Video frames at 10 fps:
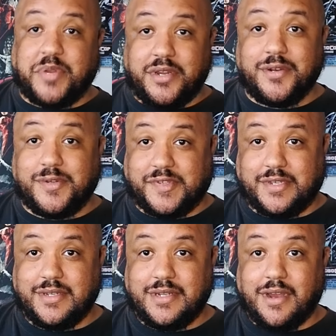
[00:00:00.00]

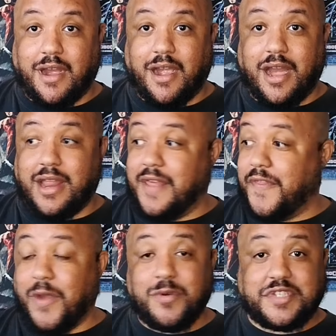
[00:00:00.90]
peers, all right,
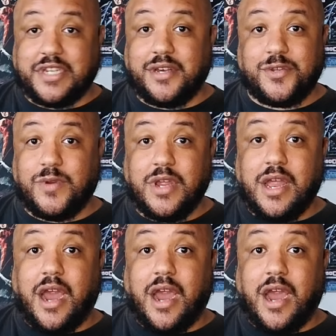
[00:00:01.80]
and they will tell you,